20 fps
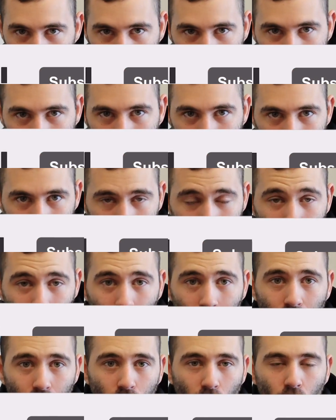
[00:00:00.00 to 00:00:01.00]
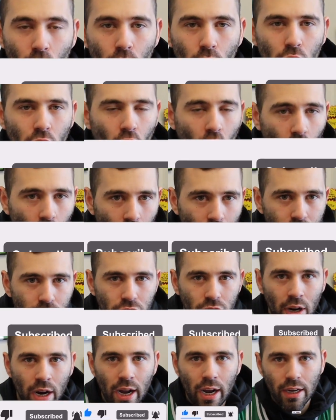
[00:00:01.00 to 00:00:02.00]
into the whole
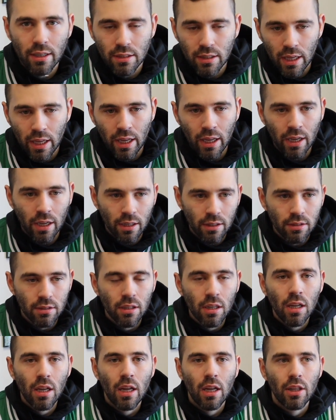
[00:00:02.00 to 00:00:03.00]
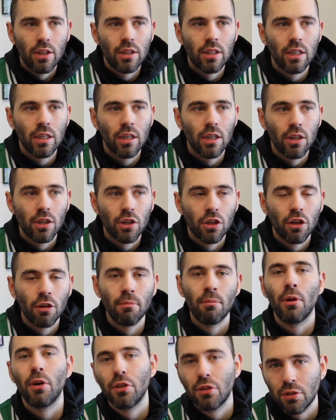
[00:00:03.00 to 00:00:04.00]
contract and the
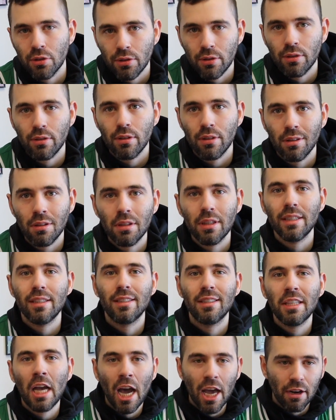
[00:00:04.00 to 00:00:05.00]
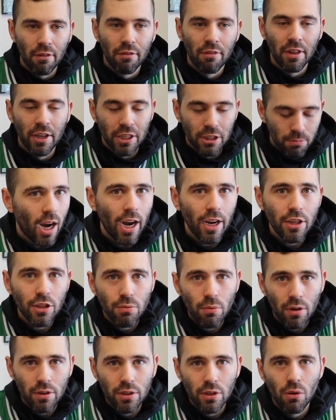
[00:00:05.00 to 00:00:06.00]
commercial lease side of things. I just
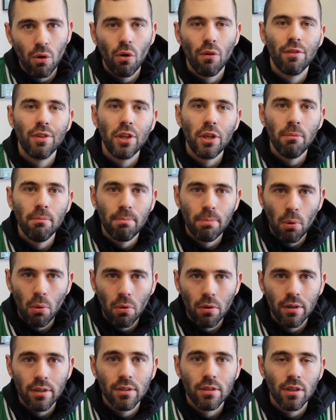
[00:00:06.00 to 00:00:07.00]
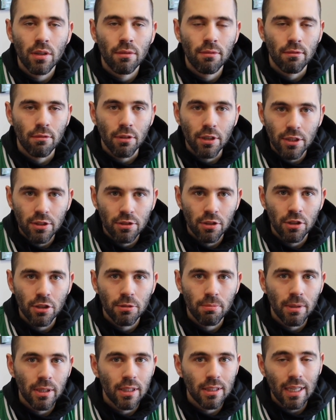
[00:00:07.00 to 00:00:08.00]
wanted to go over the importance of
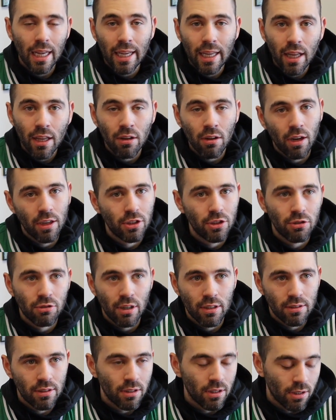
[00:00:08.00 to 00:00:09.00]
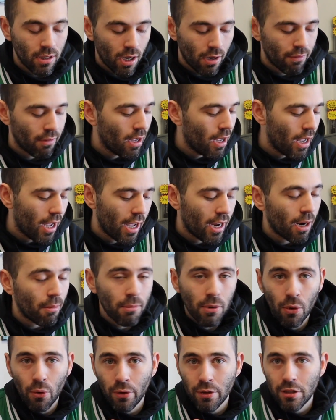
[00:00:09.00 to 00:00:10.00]
research because I cannot stress it enough, and
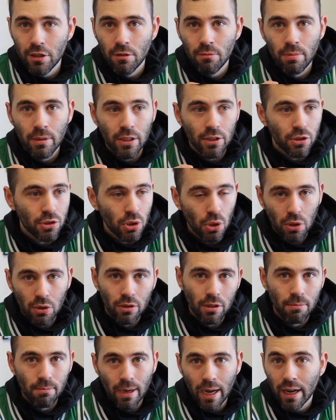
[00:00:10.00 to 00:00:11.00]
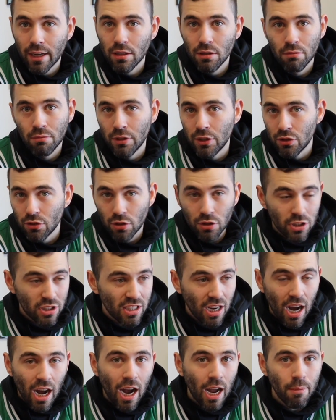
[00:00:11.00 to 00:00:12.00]
I'm going to be circling back to research
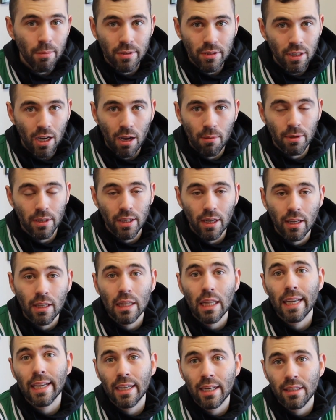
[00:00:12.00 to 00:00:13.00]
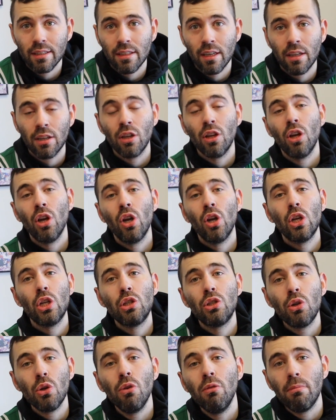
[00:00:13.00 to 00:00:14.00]
time and time again. Like I said,
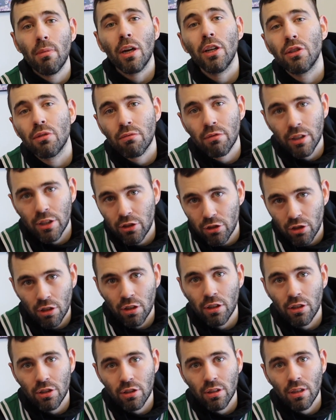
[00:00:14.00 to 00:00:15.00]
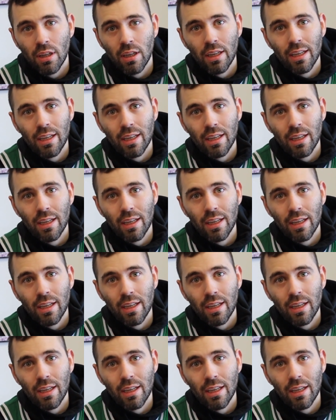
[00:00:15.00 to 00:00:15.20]
too much research